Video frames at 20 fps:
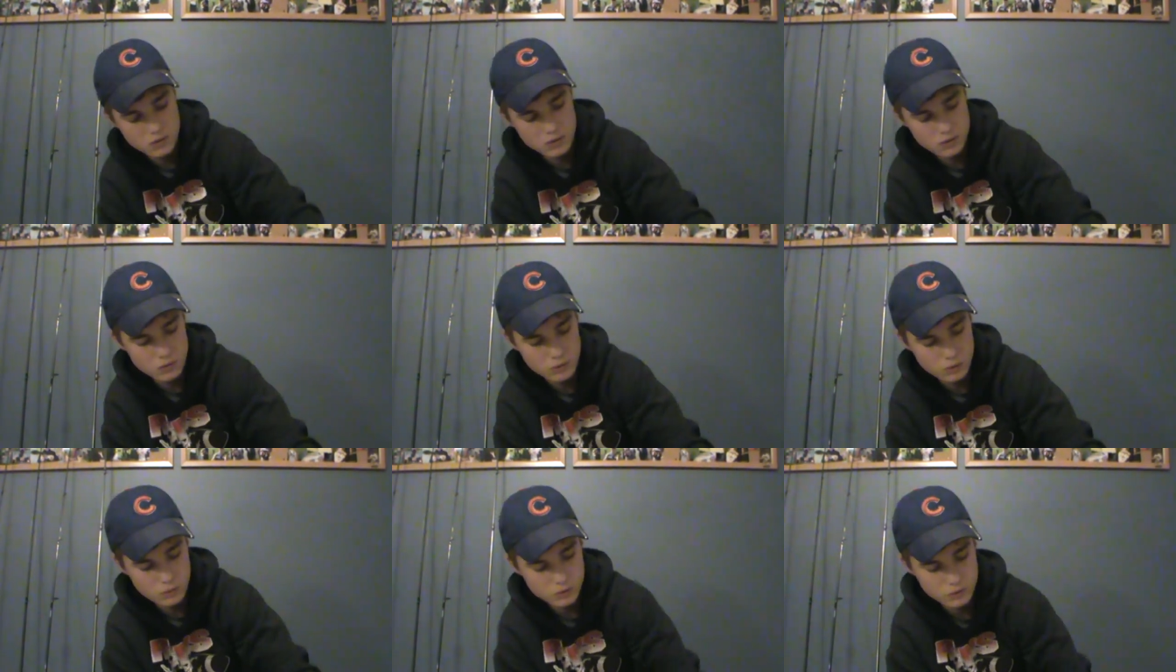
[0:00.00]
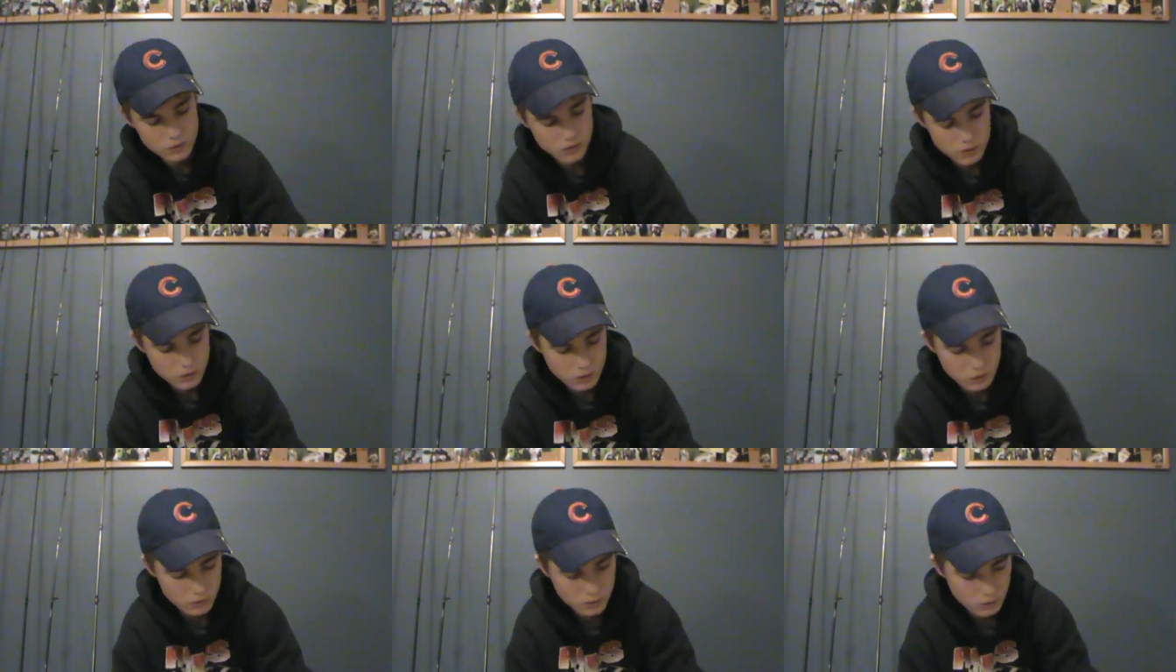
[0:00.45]

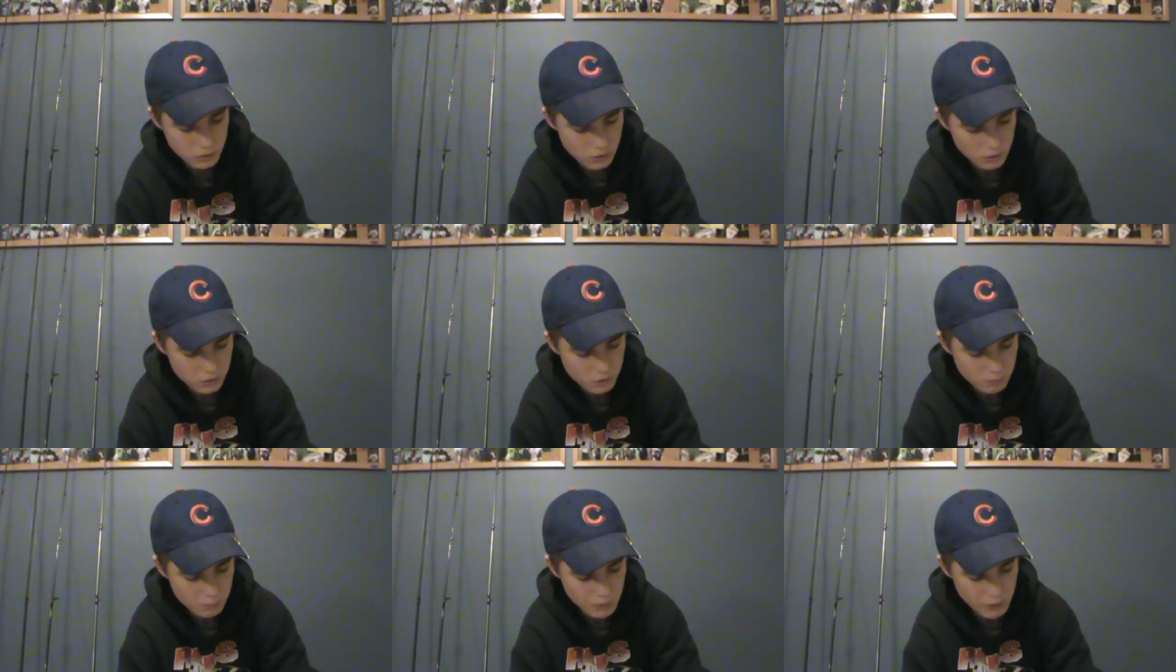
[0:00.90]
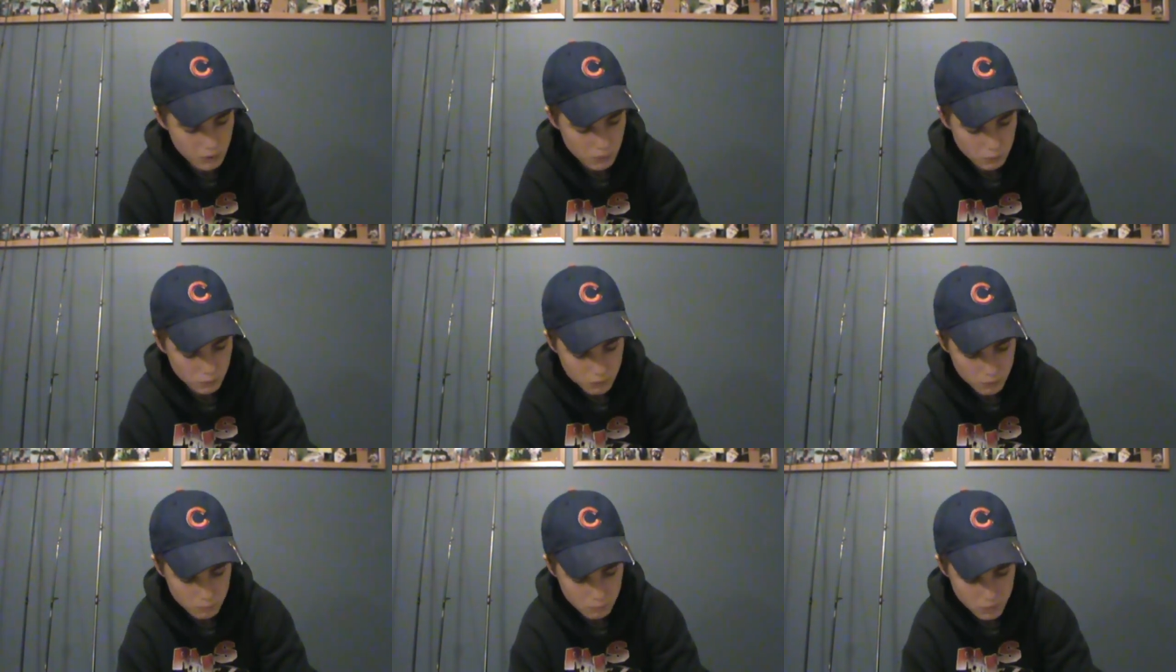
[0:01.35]
curltail power
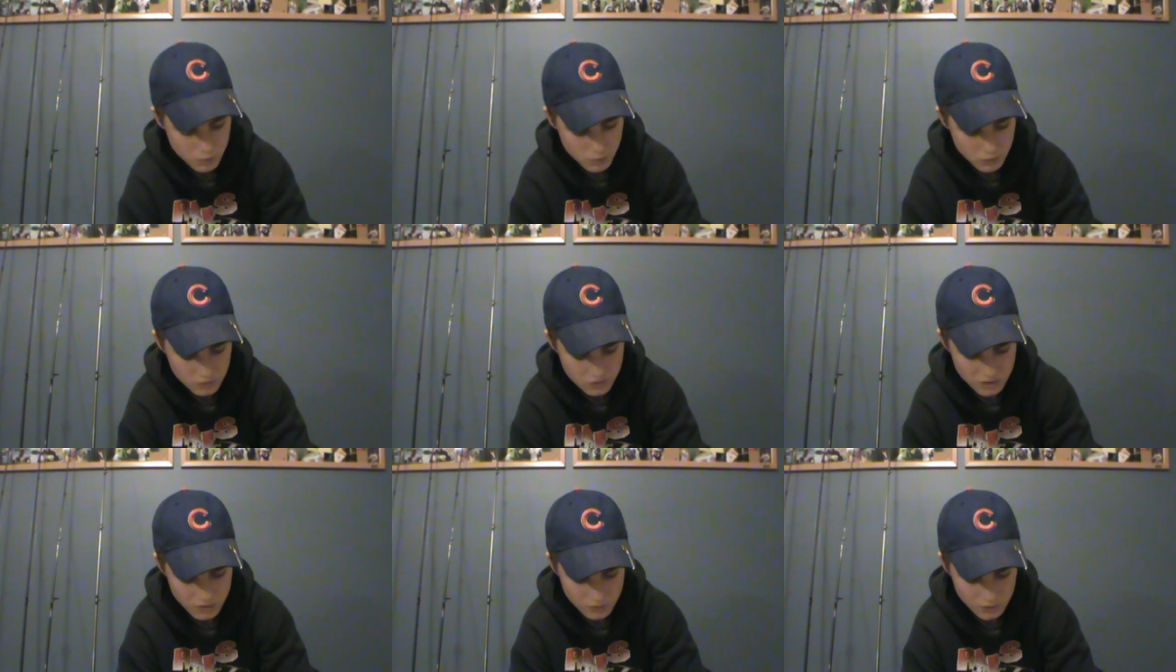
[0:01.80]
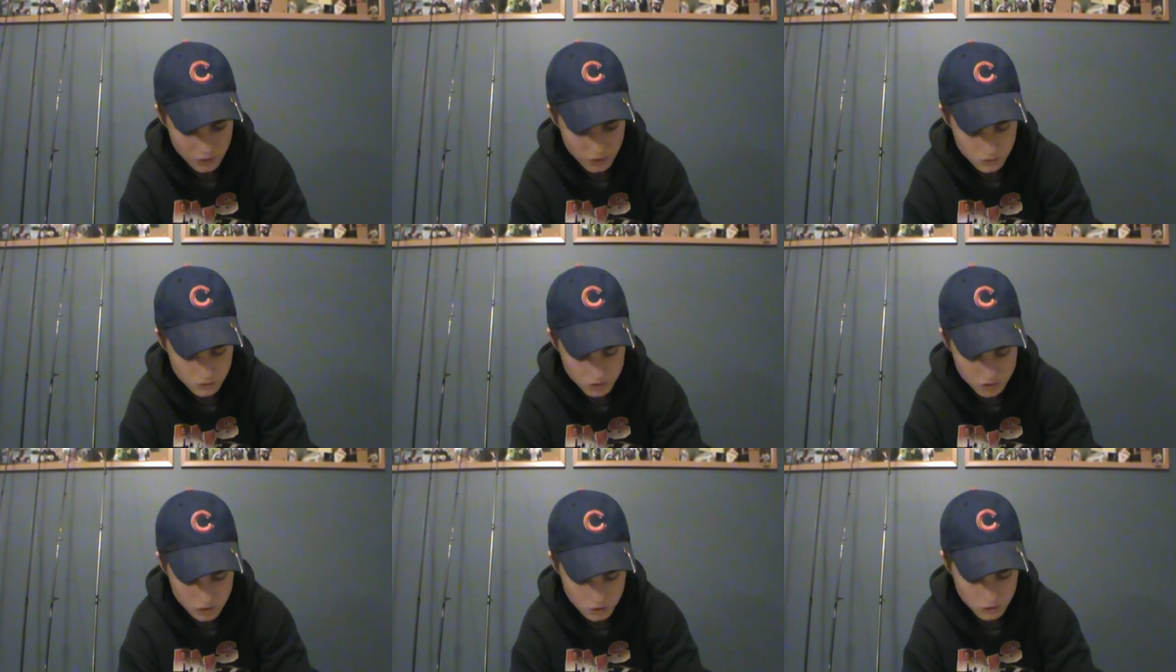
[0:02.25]
worm,
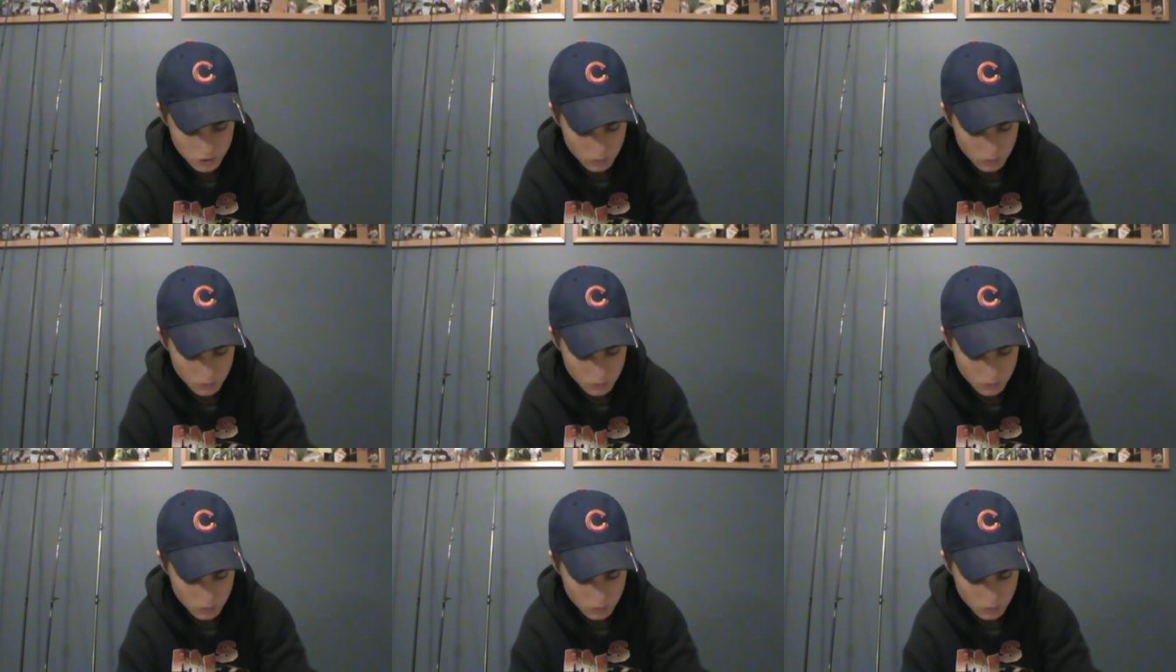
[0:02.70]
7-inch.